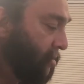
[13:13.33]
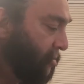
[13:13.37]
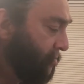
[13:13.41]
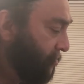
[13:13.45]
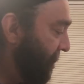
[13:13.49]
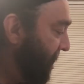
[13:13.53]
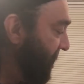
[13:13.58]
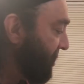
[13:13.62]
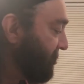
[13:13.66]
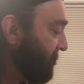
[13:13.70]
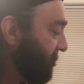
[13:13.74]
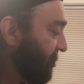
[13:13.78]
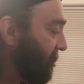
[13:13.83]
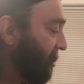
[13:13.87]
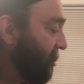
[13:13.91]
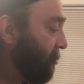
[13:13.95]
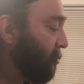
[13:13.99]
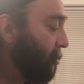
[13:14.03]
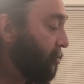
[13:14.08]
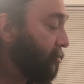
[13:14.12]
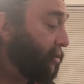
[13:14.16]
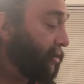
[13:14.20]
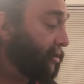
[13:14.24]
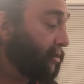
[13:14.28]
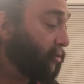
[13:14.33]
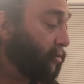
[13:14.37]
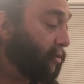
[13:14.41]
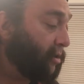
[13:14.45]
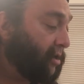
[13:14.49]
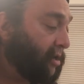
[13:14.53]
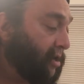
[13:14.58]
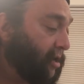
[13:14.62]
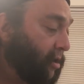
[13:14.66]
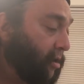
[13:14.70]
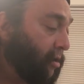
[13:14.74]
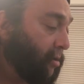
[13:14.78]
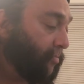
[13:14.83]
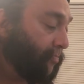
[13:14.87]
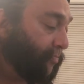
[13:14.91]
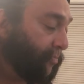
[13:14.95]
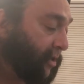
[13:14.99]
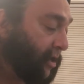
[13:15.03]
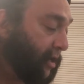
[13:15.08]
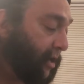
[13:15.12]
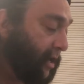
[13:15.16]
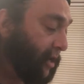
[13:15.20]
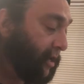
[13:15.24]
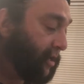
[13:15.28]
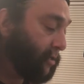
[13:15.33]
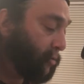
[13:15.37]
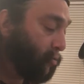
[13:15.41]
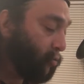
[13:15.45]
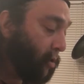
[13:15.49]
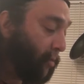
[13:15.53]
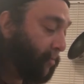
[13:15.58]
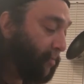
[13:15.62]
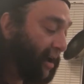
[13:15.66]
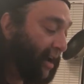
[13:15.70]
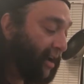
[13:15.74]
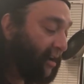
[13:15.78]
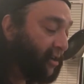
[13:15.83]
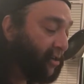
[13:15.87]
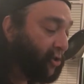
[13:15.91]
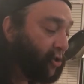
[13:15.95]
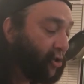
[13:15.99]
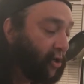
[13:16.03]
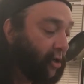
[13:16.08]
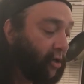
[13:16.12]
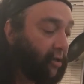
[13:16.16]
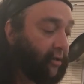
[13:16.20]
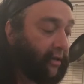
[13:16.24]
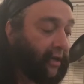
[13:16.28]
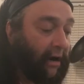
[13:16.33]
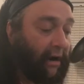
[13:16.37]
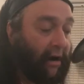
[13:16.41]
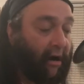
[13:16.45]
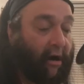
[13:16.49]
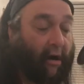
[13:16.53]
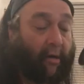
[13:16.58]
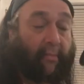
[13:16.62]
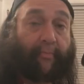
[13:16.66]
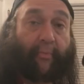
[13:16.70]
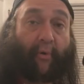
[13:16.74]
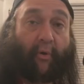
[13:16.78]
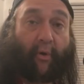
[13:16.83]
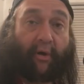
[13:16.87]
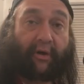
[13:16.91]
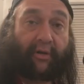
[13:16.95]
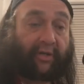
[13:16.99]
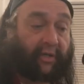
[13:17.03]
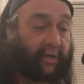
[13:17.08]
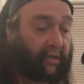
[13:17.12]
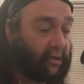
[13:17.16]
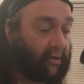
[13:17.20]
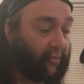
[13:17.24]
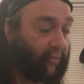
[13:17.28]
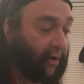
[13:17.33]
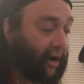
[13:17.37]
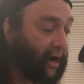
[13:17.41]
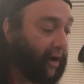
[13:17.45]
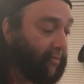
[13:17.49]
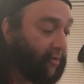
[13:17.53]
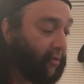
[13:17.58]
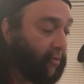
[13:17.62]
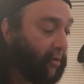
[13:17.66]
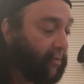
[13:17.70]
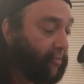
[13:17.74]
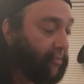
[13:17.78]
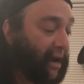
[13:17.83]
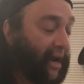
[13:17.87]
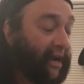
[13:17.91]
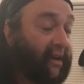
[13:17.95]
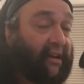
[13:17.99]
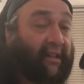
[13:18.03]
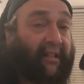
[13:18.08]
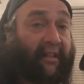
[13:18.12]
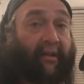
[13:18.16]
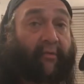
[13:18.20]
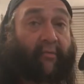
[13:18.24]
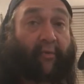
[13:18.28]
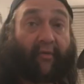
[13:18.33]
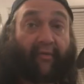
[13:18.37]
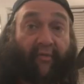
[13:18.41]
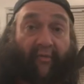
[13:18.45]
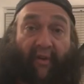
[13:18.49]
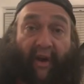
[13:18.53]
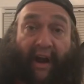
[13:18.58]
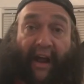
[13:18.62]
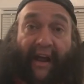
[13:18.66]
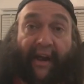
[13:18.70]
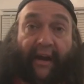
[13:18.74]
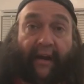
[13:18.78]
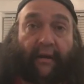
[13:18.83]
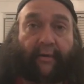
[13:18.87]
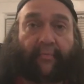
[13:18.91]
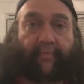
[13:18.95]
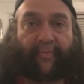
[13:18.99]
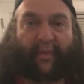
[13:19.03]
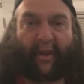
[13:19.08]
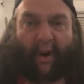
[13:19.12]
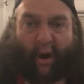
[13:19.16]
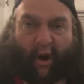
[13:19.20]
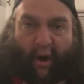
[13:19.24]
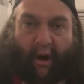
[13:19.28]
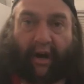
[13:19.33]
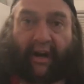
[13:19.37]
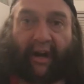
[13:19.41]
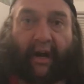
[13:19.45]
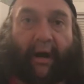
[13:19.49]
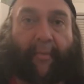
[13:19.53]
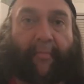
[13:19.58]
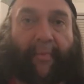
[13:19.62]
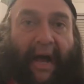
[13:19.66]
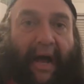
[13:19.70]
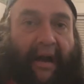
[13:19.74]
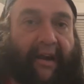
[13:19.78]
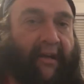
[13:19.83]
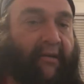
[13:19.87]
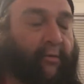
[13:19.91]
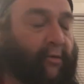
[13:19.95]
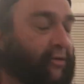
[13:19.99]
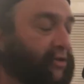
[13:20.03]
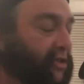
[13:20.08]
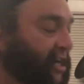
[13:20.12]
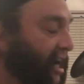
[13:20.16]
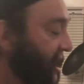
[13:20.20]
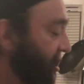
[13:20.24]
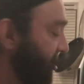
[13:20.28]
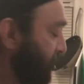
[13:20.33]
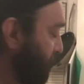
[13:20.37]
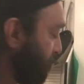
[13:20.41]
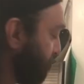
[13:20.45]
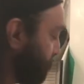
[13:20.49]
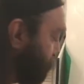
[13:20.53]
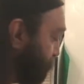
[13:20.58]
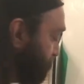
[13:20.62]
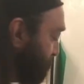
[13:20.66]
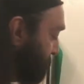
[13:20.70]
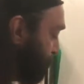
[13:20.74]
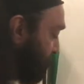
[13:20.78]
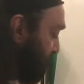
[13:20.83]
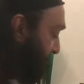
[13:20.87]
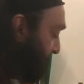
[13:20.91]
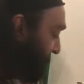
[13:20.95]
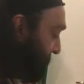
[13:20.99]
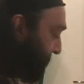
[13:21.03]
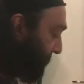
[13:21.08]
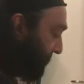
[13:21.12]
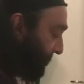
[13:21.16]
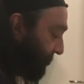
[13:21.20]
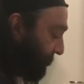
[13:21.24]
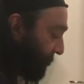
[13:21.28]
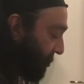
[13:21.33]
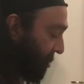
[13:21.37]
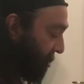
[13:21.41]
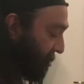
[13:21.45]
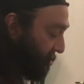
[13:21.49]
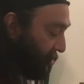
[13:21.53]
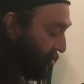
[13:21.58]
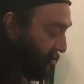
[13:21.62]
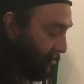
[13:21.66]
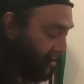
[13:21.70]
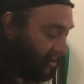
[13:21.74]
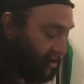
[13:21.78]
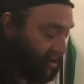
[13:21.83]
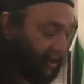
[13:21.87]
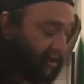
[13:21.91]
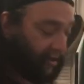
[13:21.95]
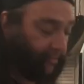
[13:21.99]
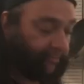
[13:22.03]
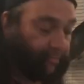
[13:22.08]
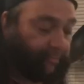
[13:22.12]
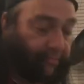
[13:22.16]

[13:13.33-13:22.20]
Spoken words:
Basically, what we're doing here is we're making sure that all portions of whatever we're making that we're frying are about equal size, as you can see.